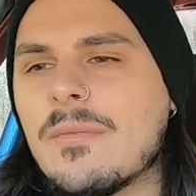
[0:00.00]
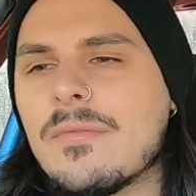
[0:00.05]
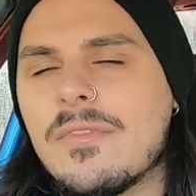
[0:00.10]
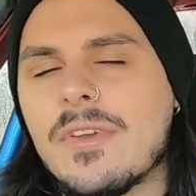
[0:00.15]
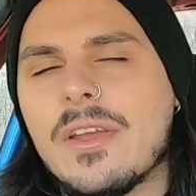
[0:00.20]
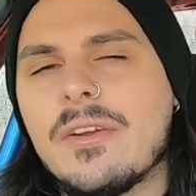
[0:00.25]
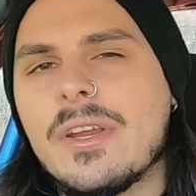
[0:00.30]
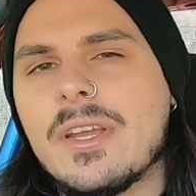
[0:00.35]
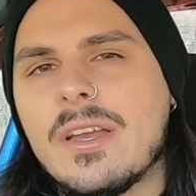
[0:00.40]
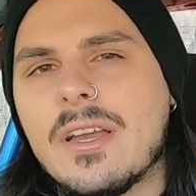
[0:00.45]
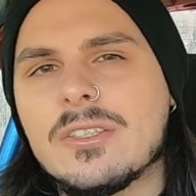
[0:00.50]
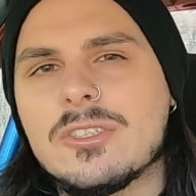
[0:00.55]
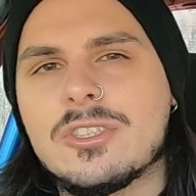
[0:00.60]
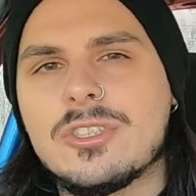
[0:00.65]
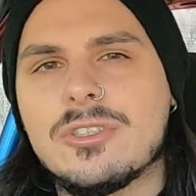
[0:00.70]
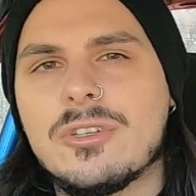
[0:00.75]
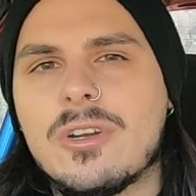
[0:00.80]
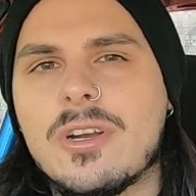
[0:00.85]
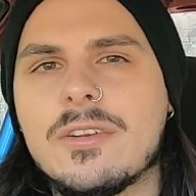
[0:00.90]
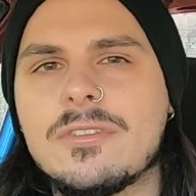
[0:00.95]
I'm very
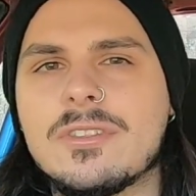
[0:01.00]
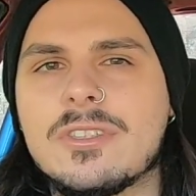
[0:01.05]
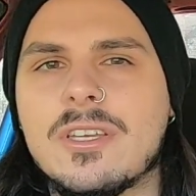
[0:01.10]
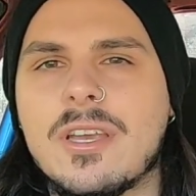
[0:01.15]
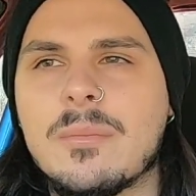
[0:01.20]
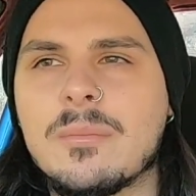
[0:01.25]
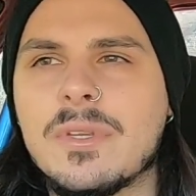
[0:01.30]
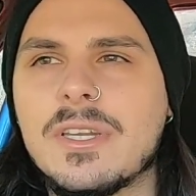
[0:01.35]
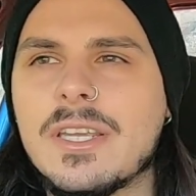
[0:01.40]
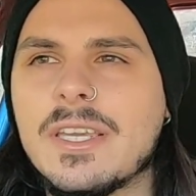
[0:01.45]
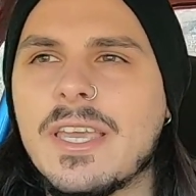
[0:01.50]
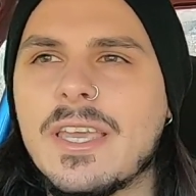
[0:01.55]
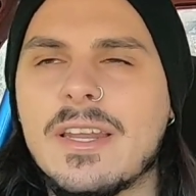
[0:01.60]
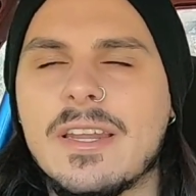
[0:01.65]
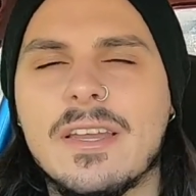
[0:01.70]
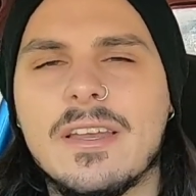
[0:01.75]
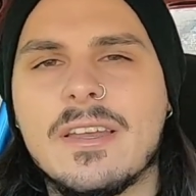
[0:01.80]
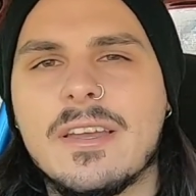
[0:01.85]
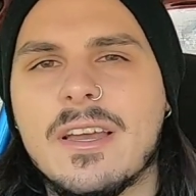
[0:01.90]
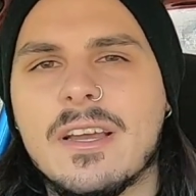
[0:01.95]
unsure of, so I'm gonna get
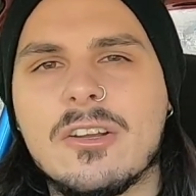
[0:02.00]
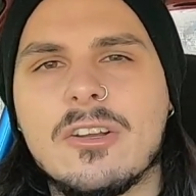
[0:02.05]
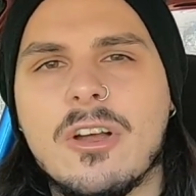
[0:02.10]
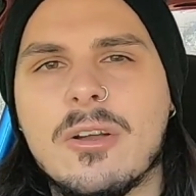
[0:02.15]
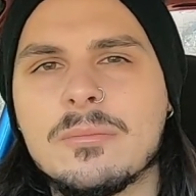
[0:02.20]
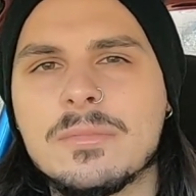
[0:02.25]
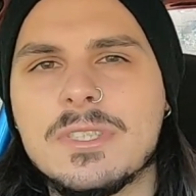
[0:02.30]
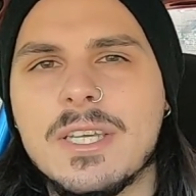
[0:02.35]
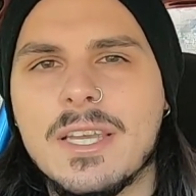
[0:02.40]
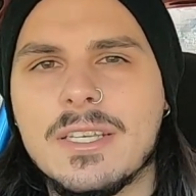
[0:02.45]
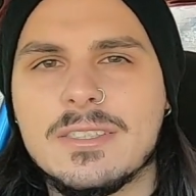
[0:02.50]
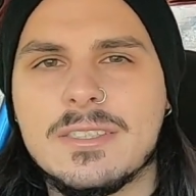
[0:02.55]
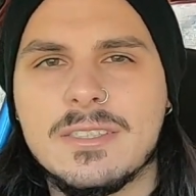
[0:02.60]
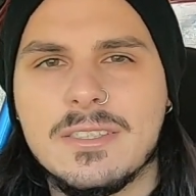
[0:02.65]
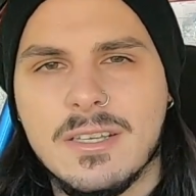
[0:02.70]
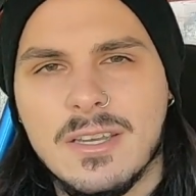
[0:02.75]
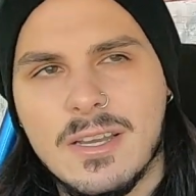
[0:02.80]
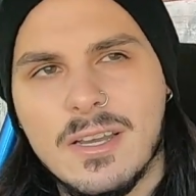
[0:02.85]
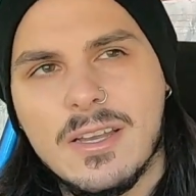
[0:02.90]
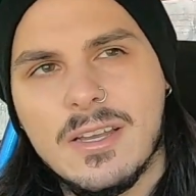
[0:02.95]
a com test.
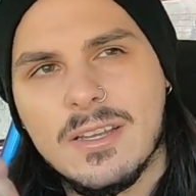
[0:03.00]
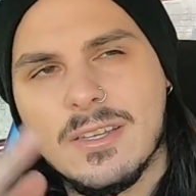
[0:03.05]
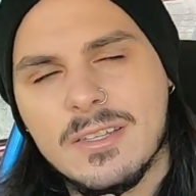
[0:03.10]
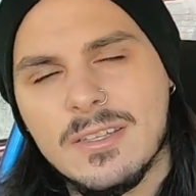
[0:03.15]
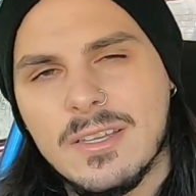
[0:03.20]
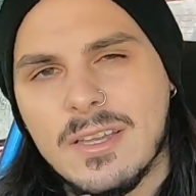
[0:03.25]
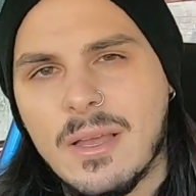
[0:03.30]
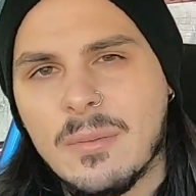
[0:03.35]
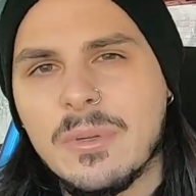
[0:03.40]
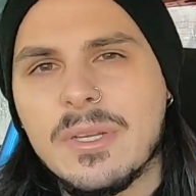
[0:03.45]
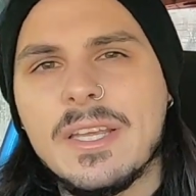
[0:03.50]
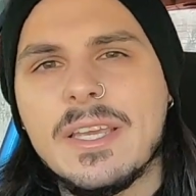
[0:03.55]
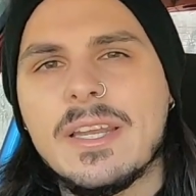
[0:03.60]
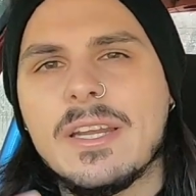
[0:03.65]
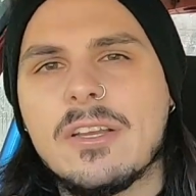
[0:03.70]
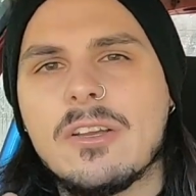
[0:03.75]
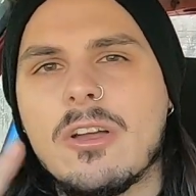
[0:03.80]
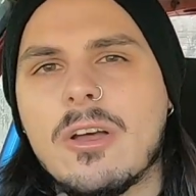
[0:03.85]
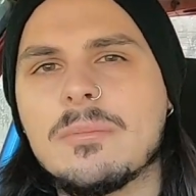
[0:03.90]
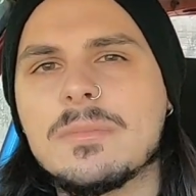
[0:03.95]
I'm gonna get
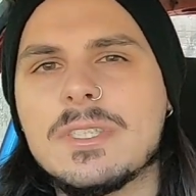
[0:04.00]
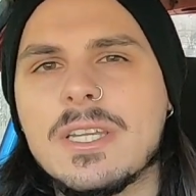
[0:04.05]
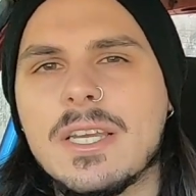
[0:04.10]
a com